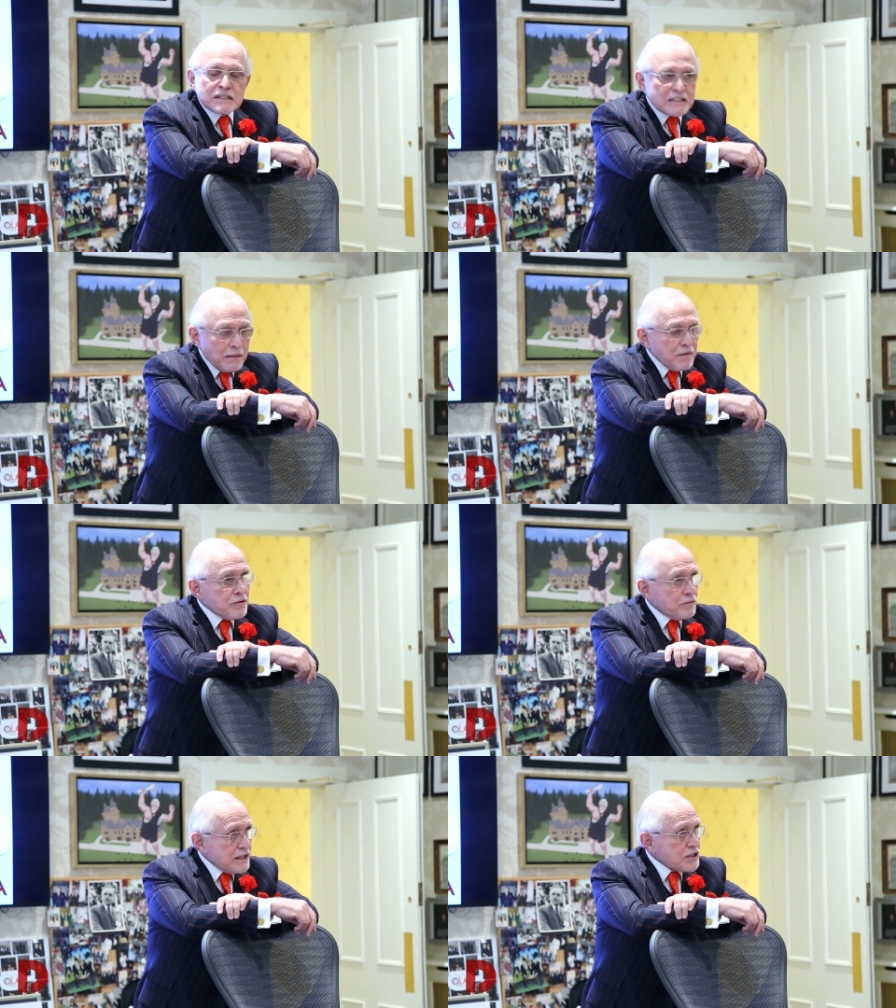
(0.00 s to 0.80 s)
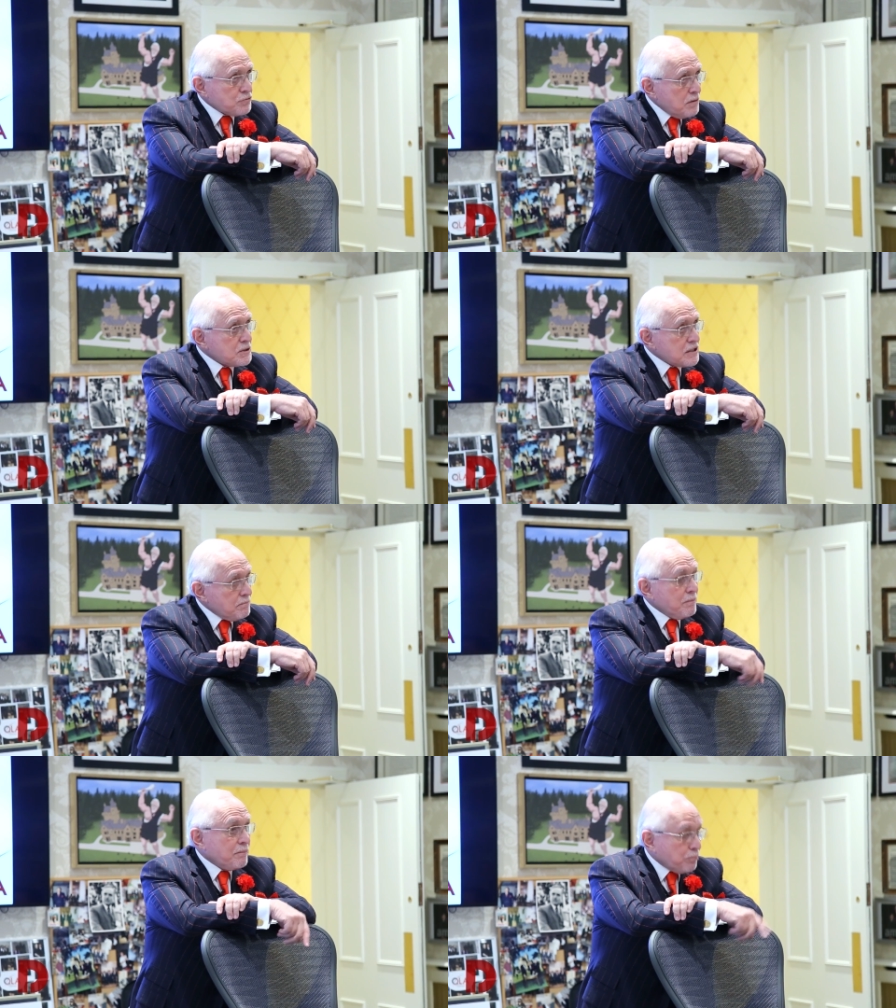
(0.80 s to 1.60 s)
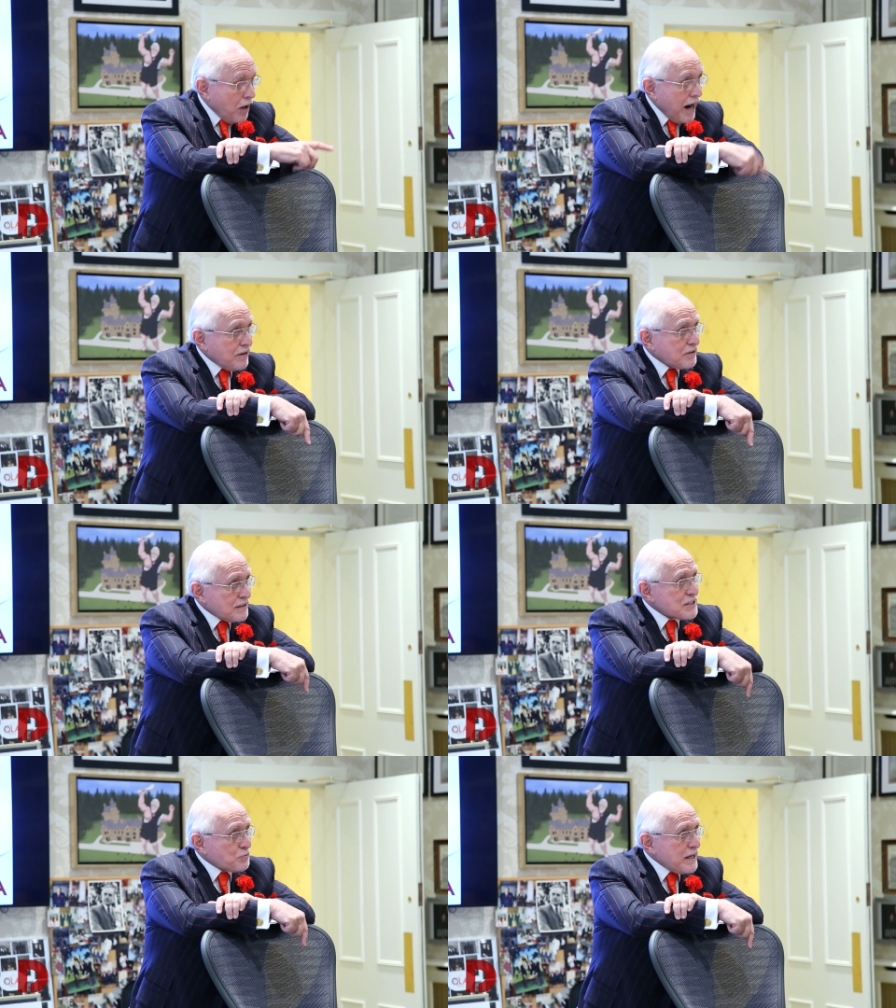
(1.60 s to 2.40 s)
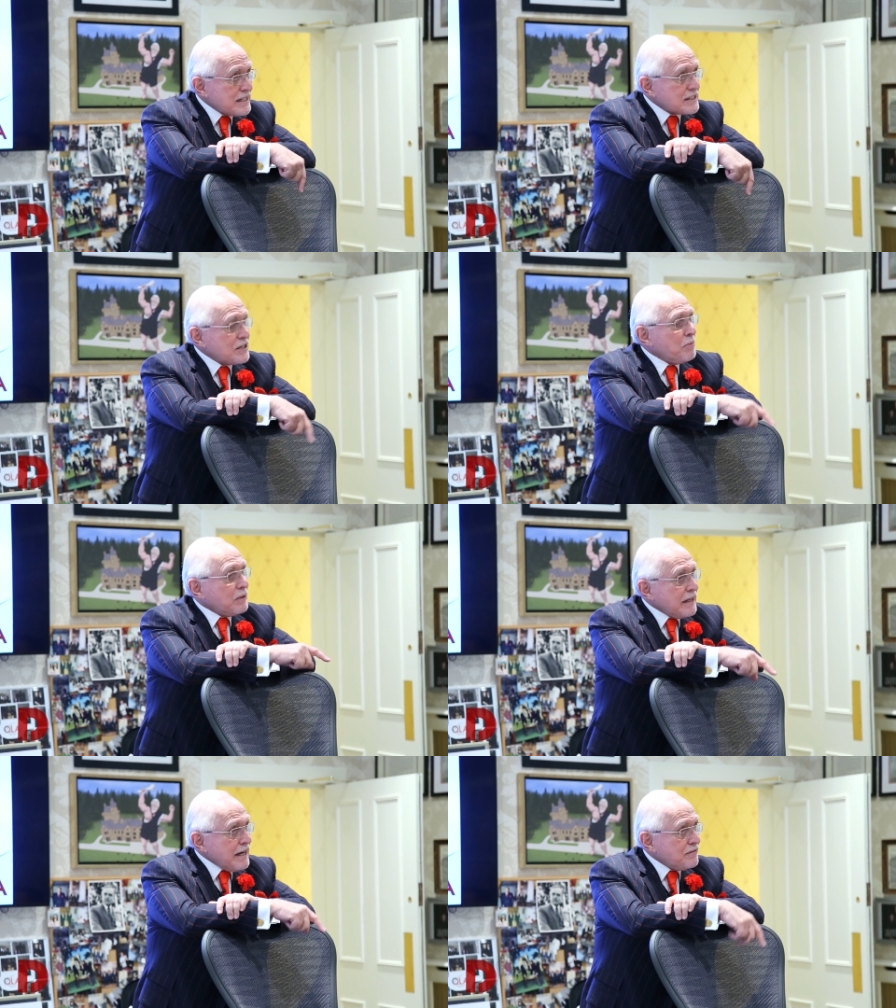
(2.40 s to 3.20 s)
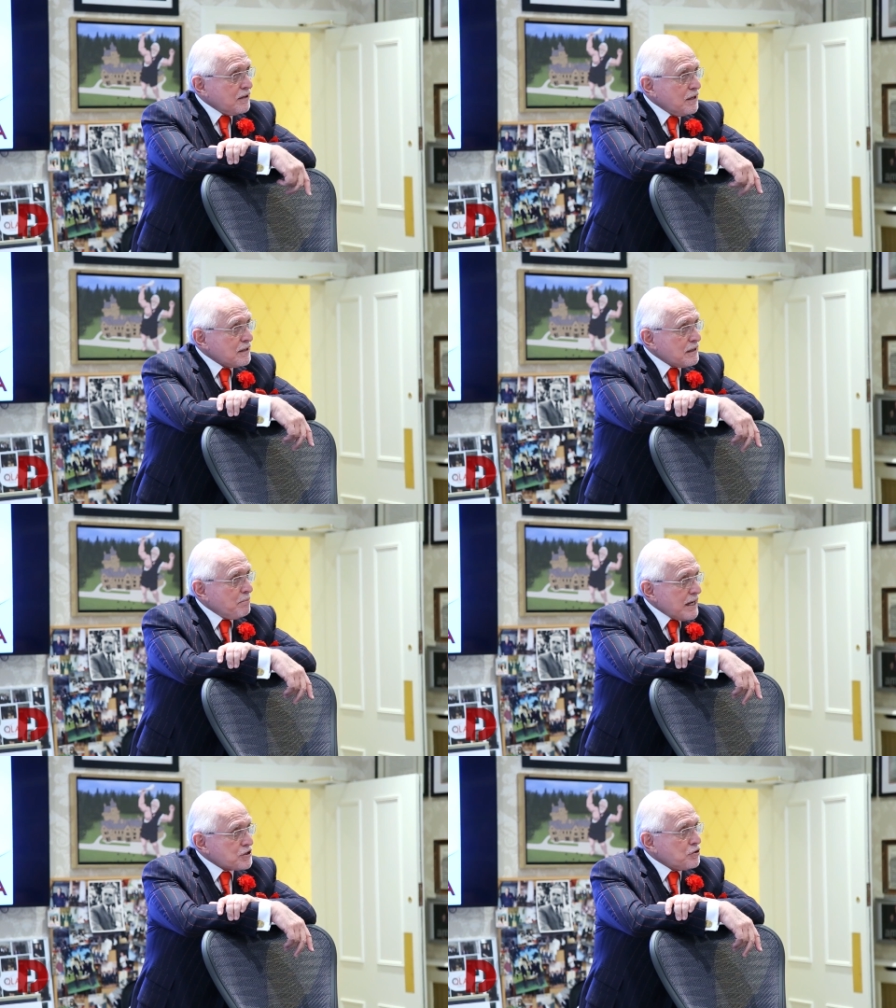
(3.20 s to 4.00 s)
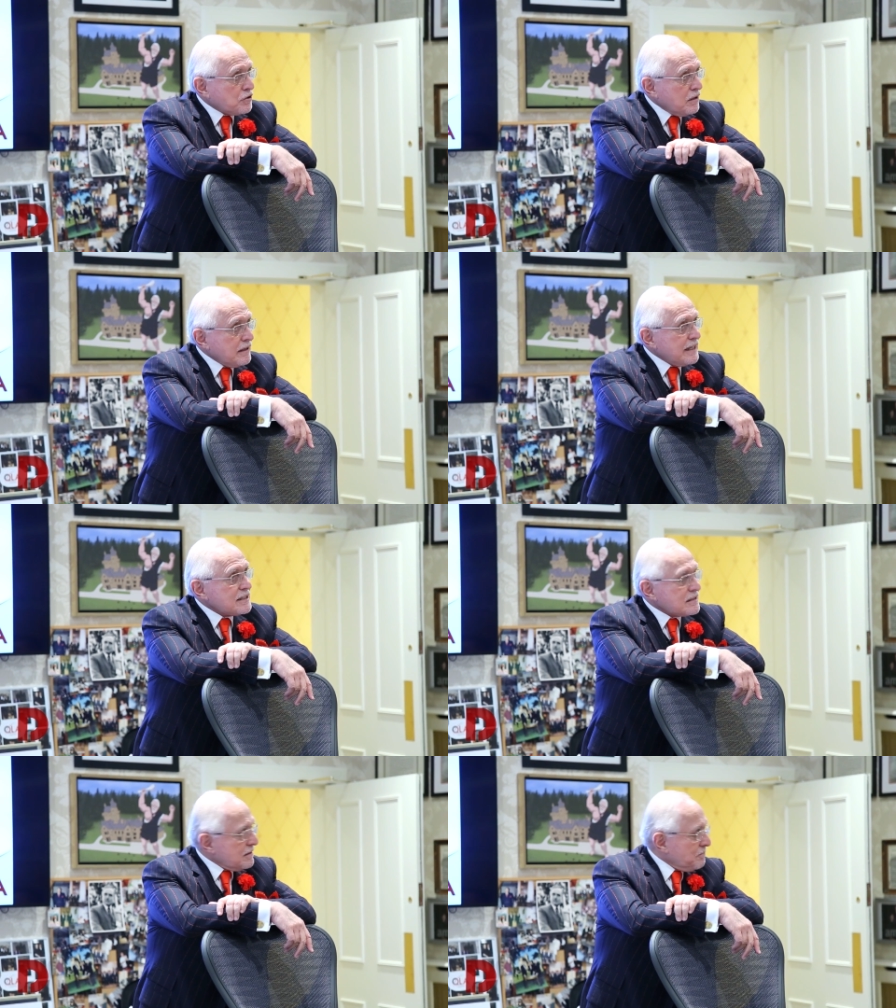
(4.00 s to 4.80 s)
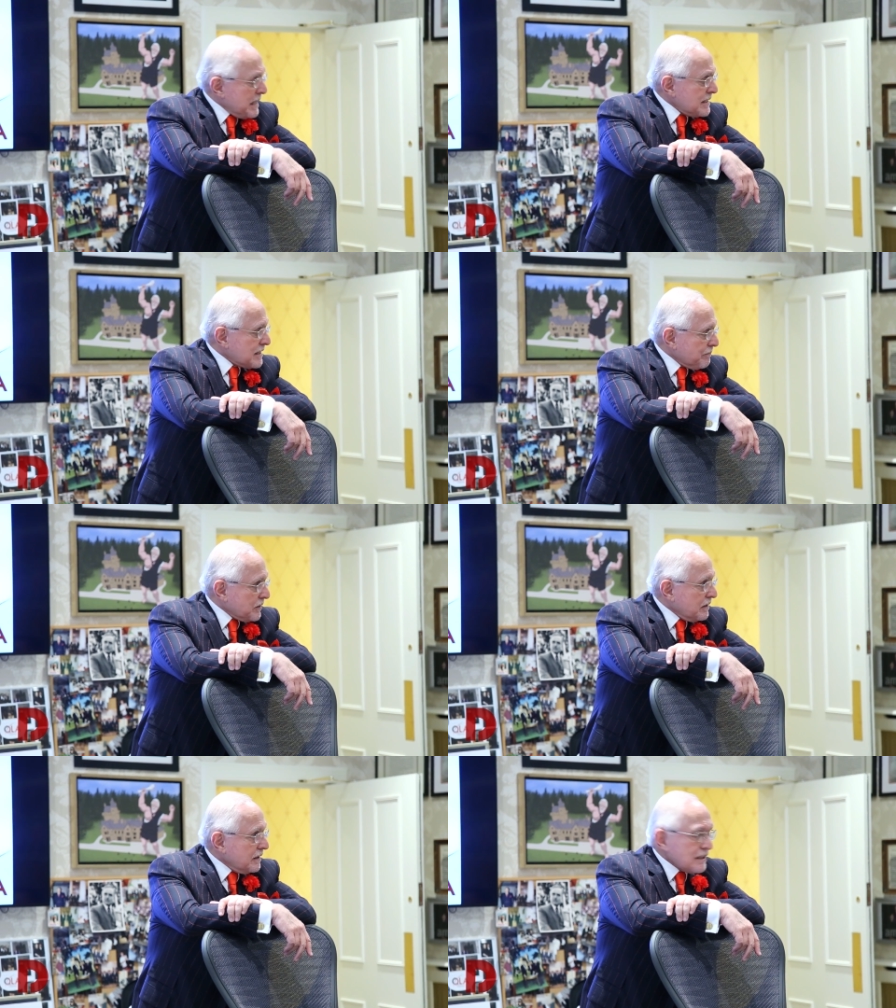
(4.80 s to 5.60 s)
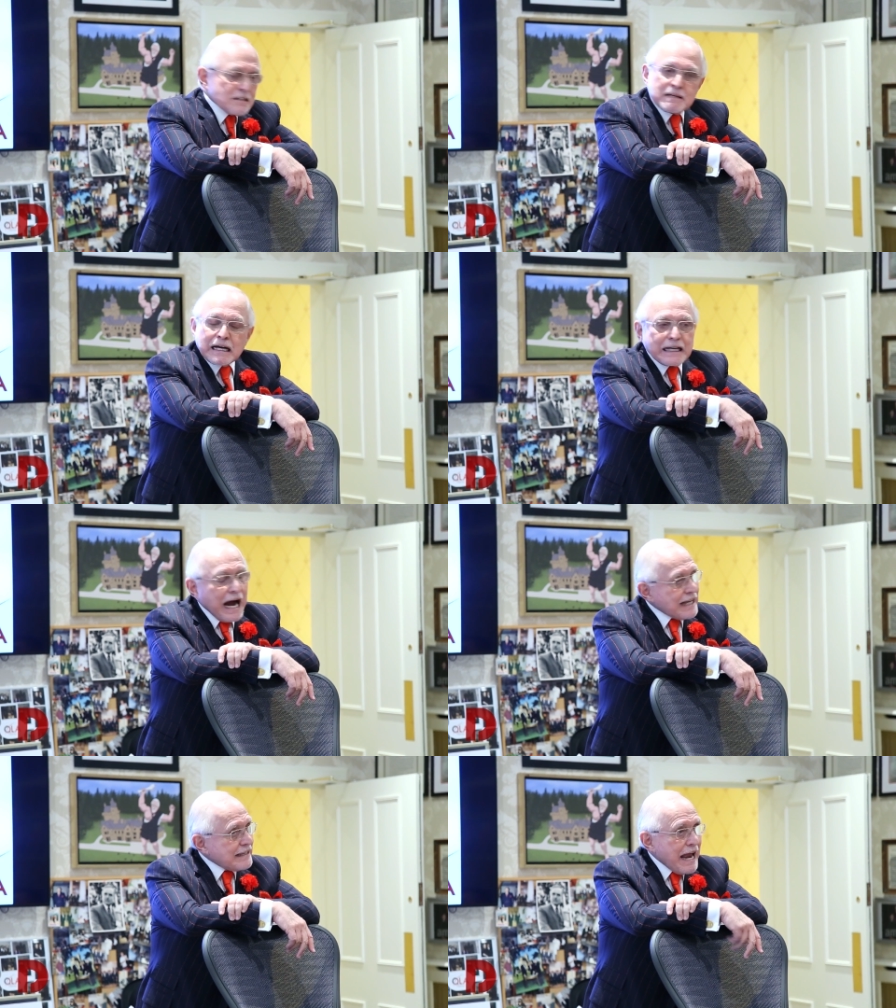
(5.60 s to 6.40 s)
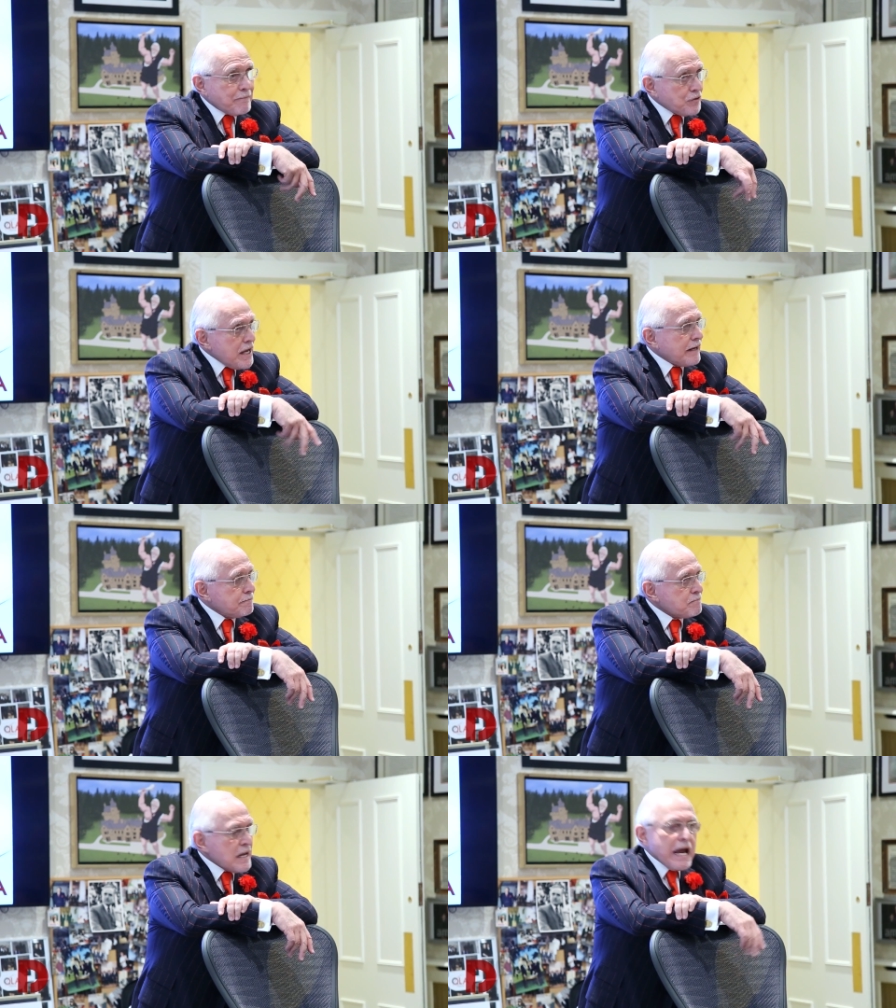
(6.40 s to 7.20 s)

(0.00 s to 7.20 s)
Some of you in this room prior to this week still believe the best you could is mean something. Doesn't mean a goddamn thing.